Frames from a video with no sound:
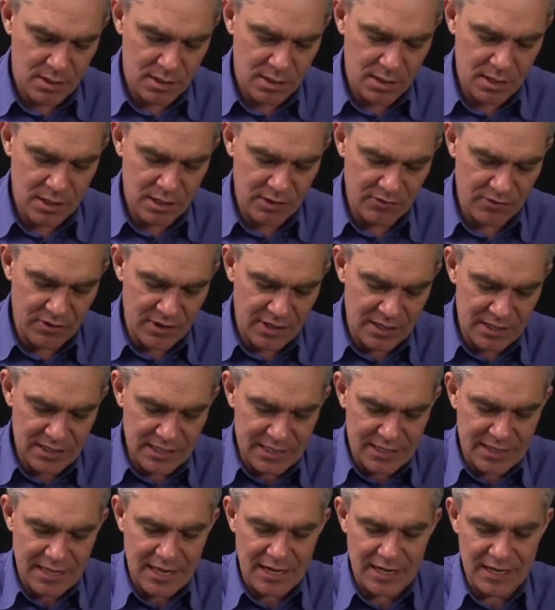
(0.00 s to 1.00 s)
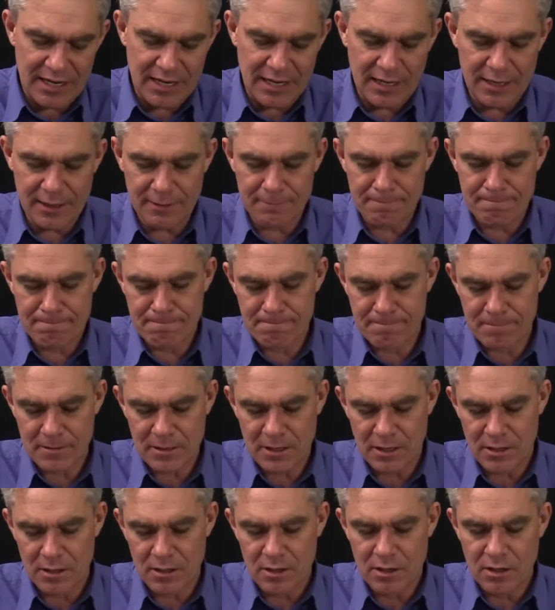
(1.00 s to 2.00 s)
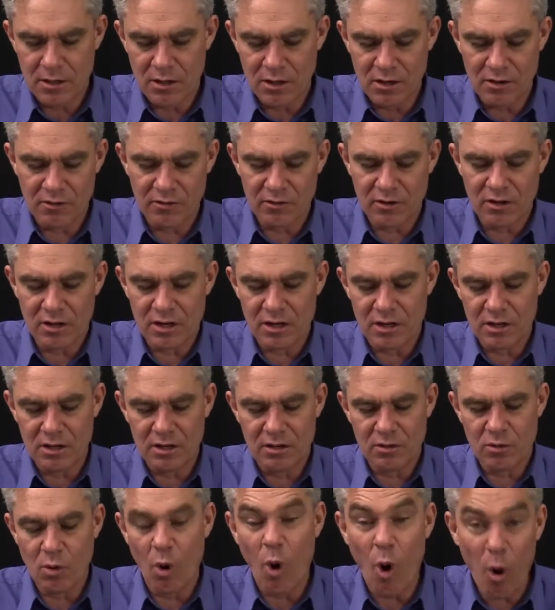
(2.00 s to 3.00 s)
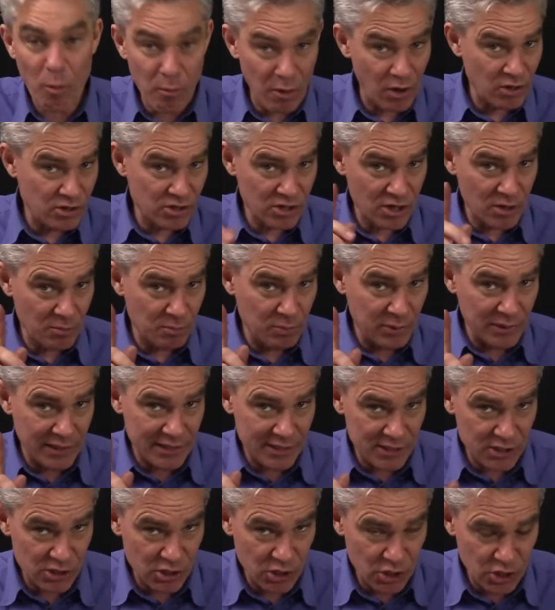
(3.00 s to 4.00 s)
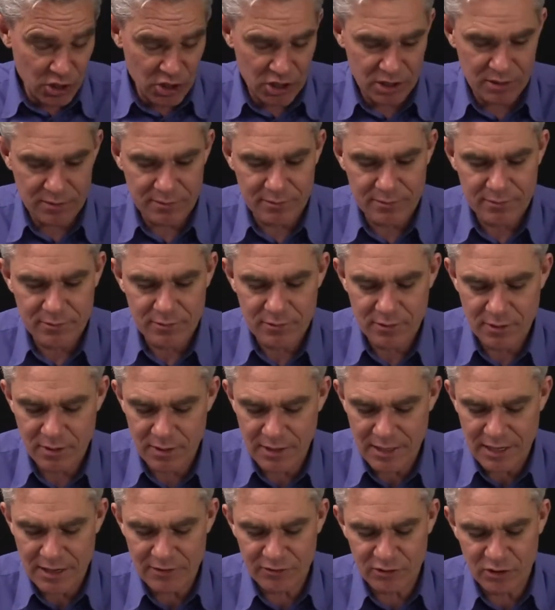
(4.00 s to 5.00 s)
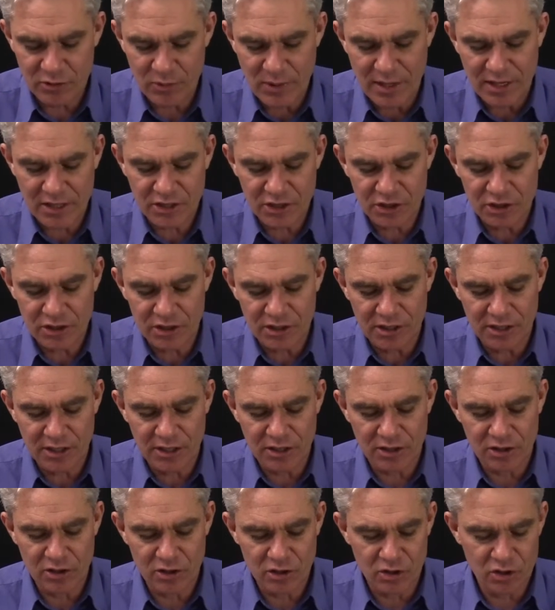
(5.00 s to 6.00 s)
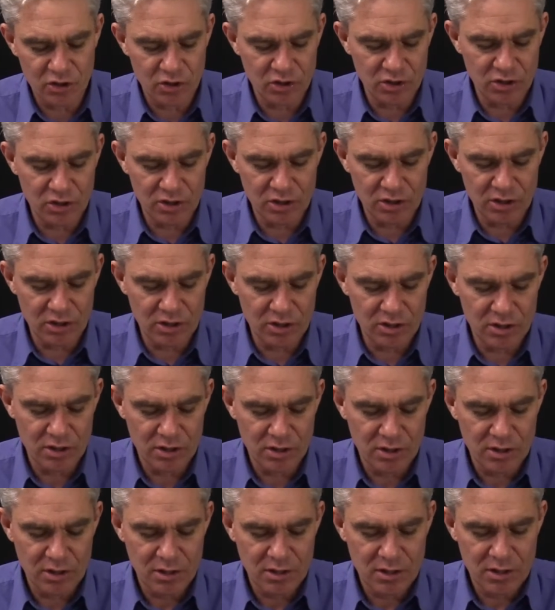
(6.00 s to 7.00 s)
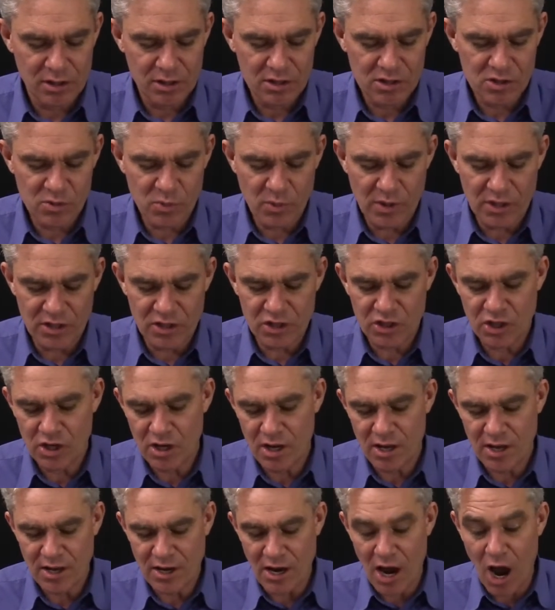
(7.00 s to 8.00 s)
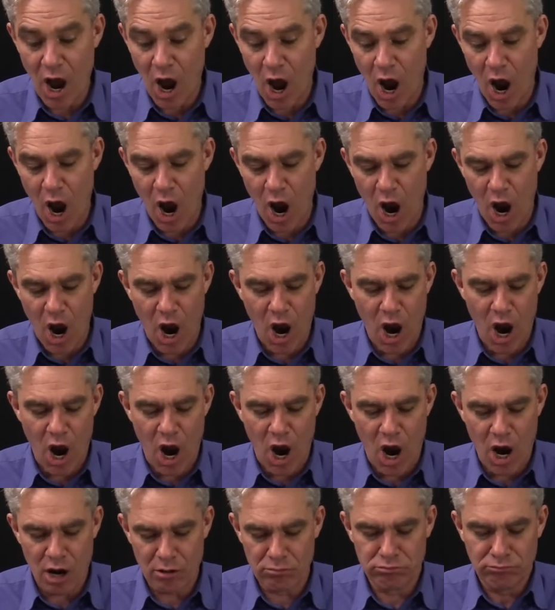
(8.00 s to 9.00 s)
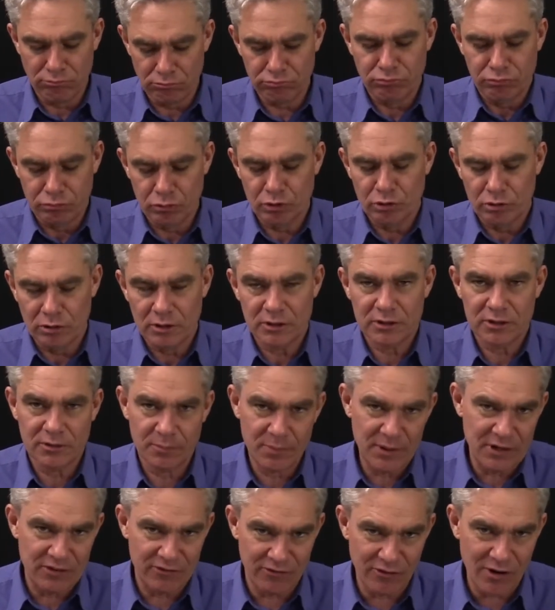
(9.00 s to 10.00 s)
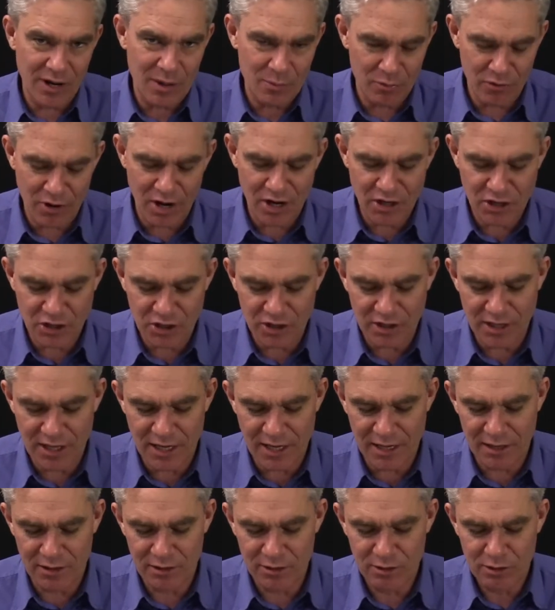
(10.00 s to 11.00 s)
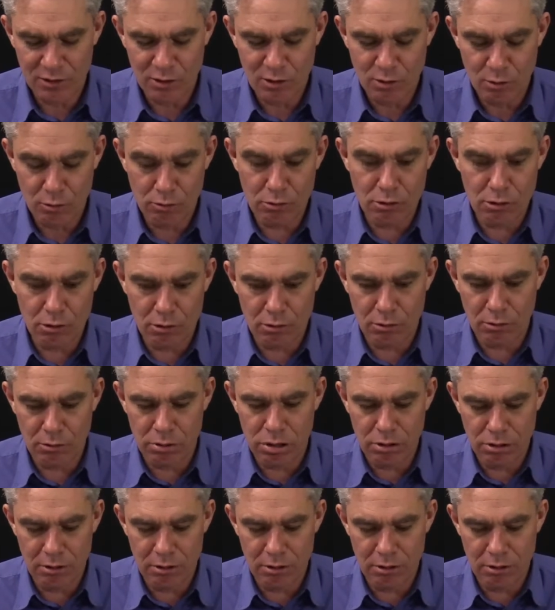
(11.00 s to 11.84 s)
And if I click that in, I've got a almost complete circuit. I have to actually turn the switch. Oh, there's a bit of vibration there. Woo!